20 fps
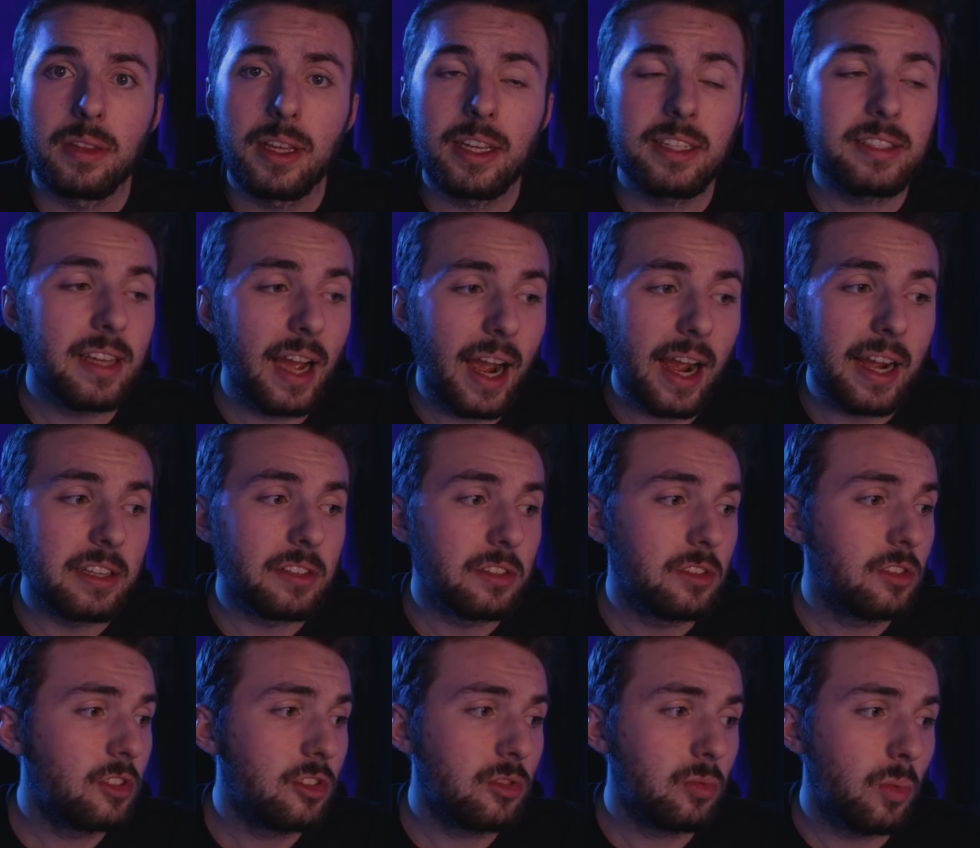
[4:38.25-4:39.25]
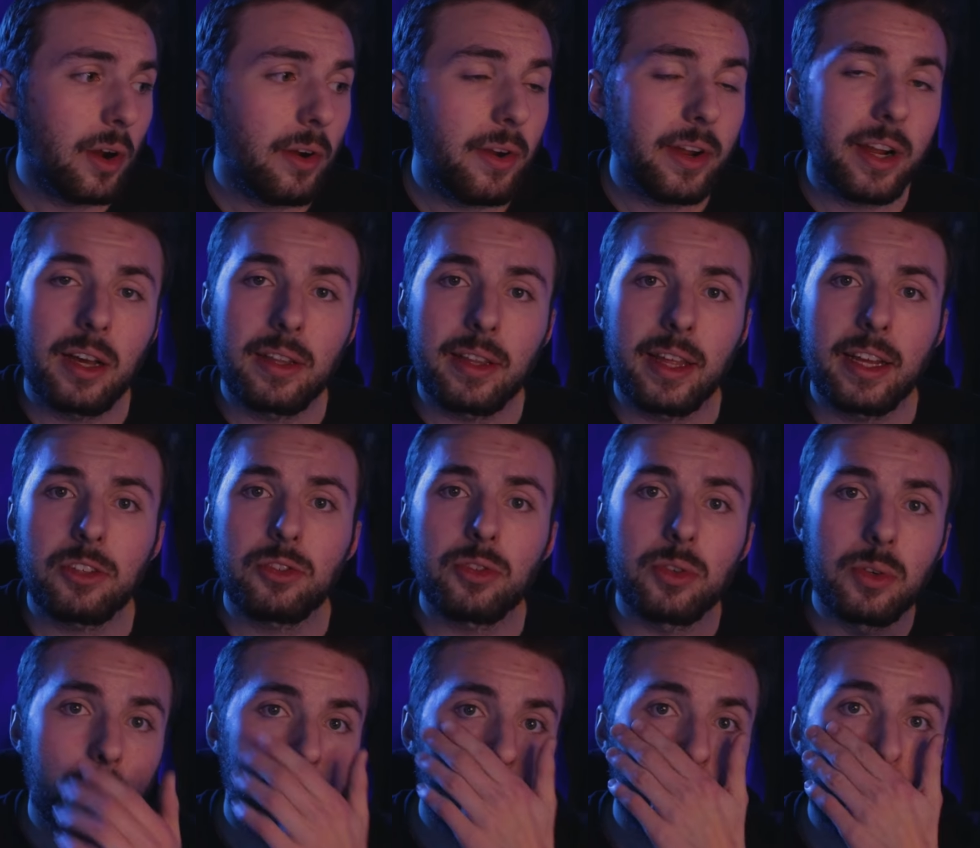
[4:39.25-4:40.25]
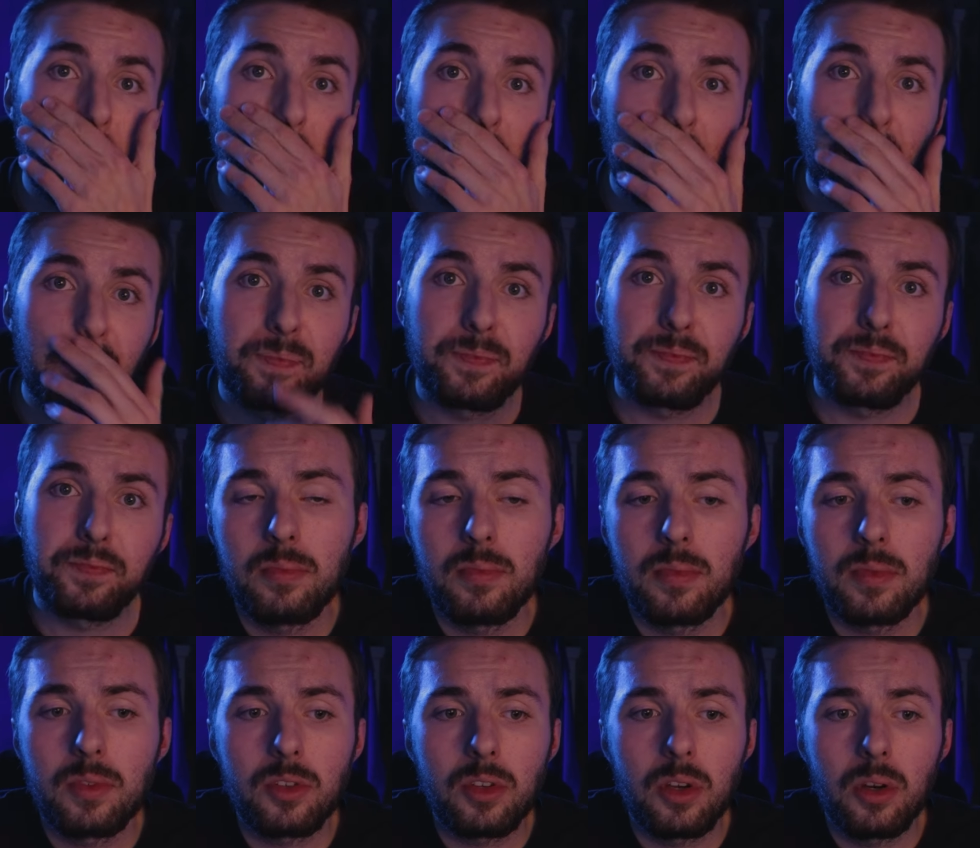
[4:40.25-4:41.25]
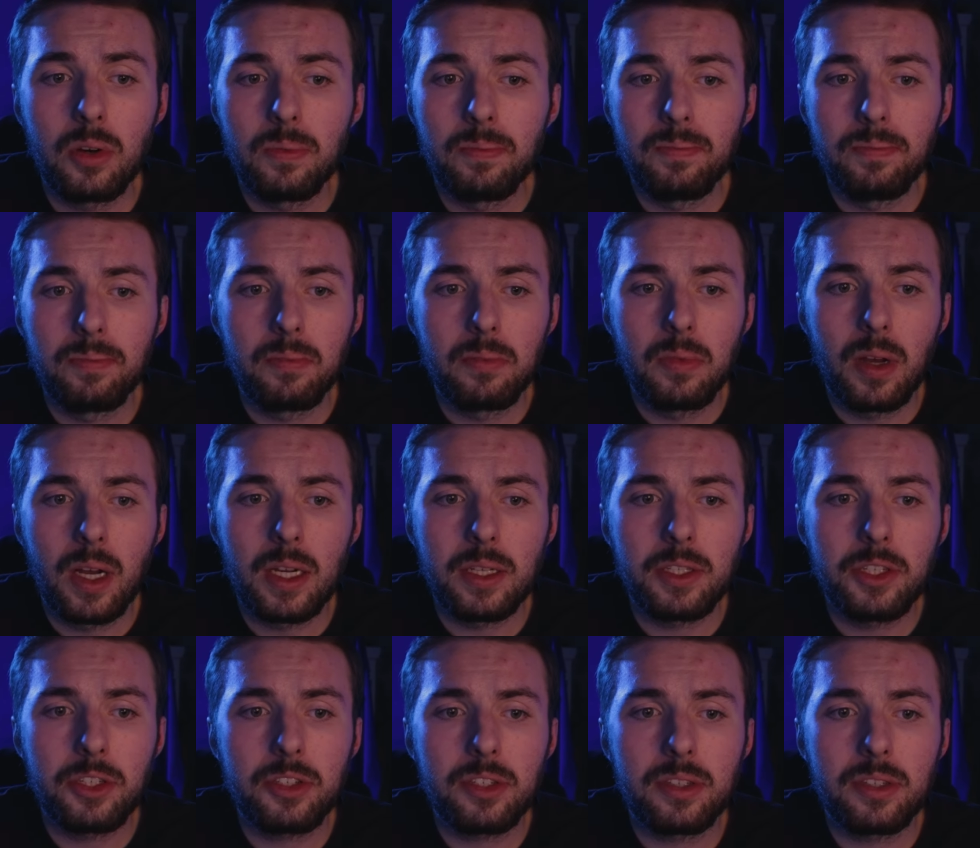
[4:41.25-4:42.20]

They died swearing on that truth. And so, I